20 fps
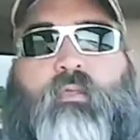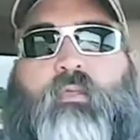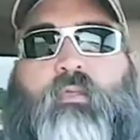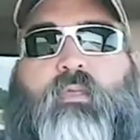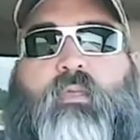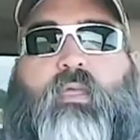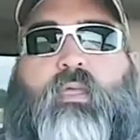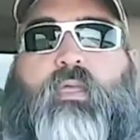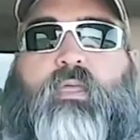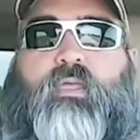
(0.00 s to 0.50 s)

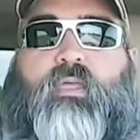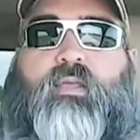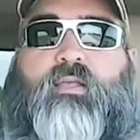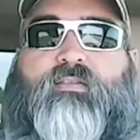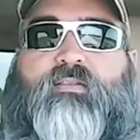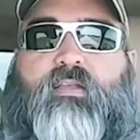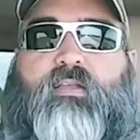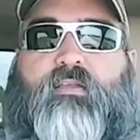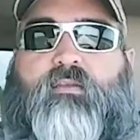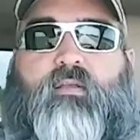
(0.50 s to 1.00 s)
Hey
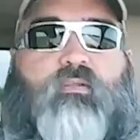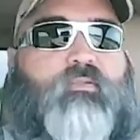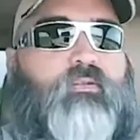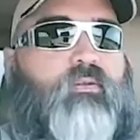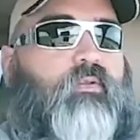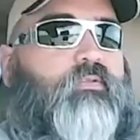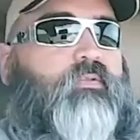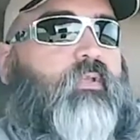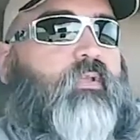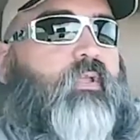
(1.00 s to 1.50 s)
guys, how y'all
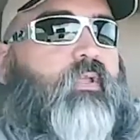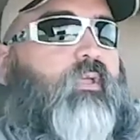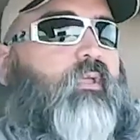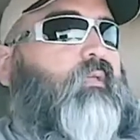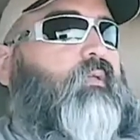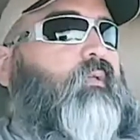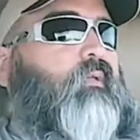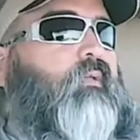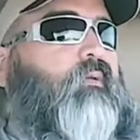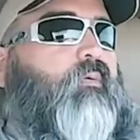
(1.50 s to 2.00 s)
doing today?
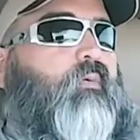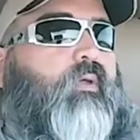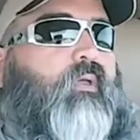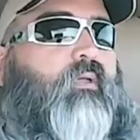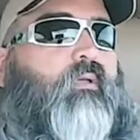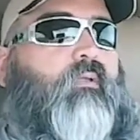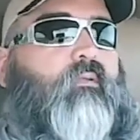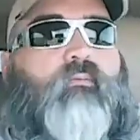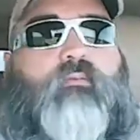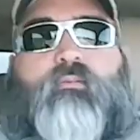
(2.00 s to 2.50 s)

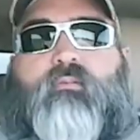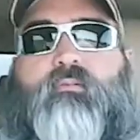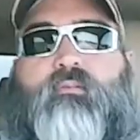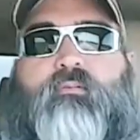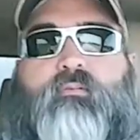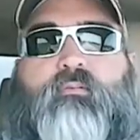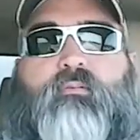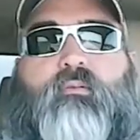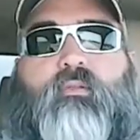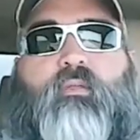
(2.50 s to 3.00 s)
Well,
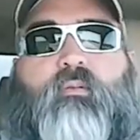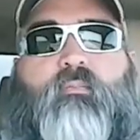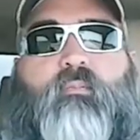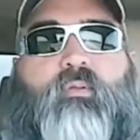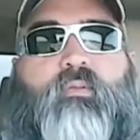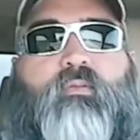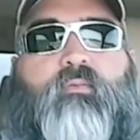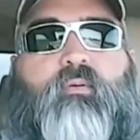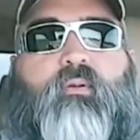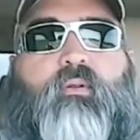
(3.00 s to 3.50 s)
I'm
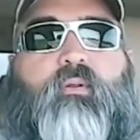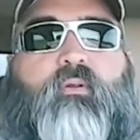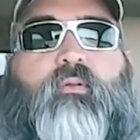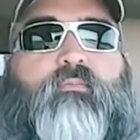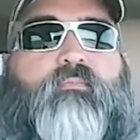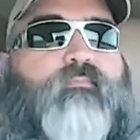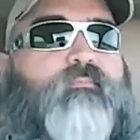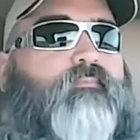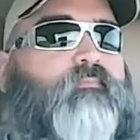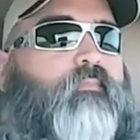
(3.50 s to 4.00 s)
on the road.
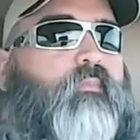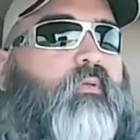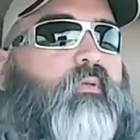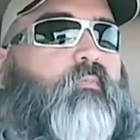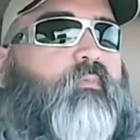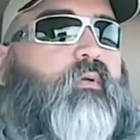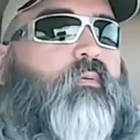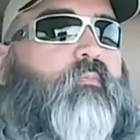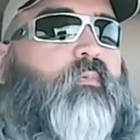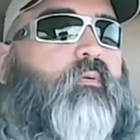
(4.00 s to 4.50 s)
I'm
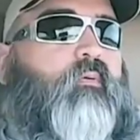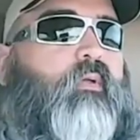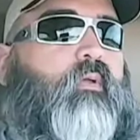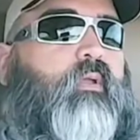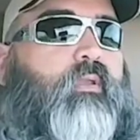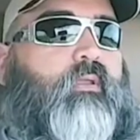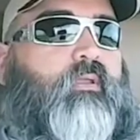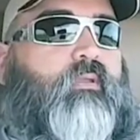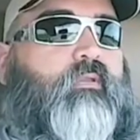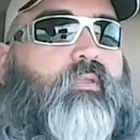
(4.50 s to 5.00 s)
on my way
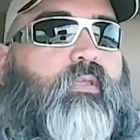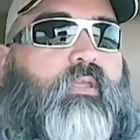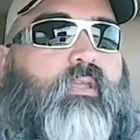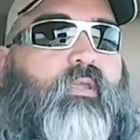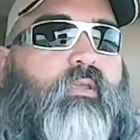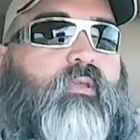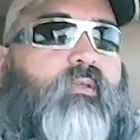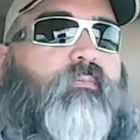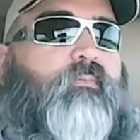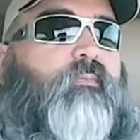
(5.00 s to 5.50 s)
to
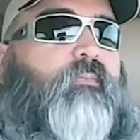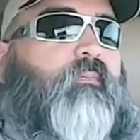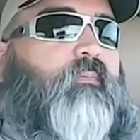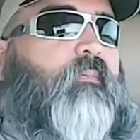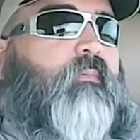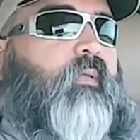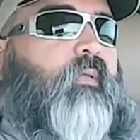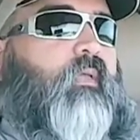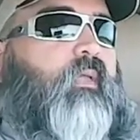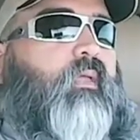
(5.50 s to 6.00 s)
Indiana,
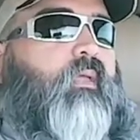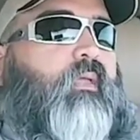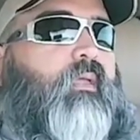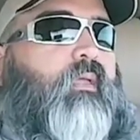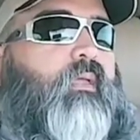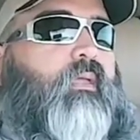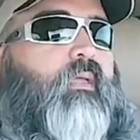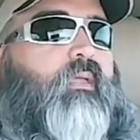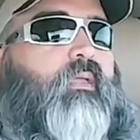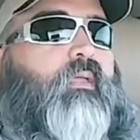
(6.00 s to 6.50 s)

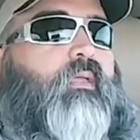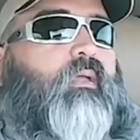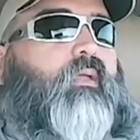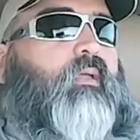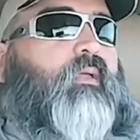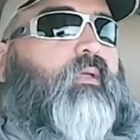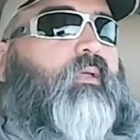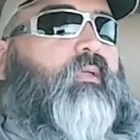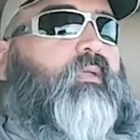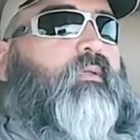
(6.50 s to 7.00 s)

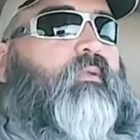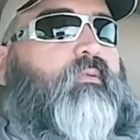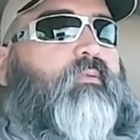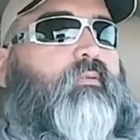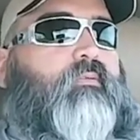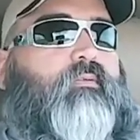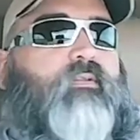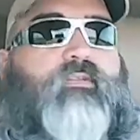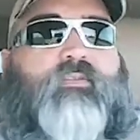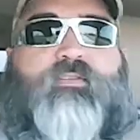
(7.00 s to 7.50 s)

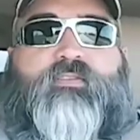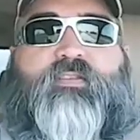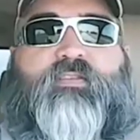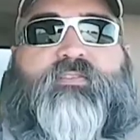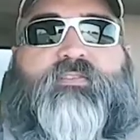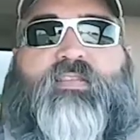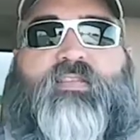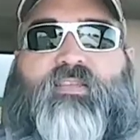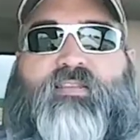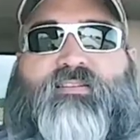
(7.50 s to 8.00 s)
and this is the
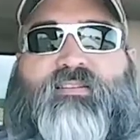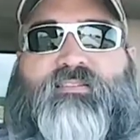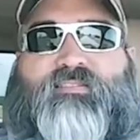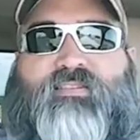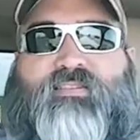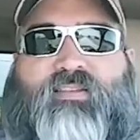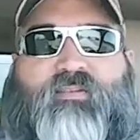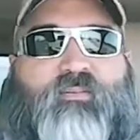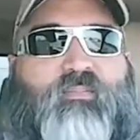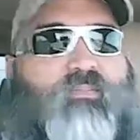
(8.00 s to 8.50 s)
second
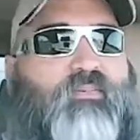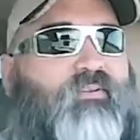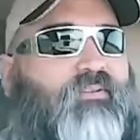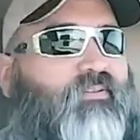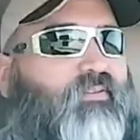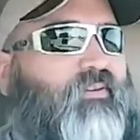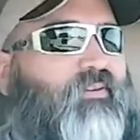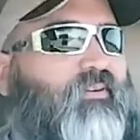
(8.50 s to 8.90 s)
time I'm going to try to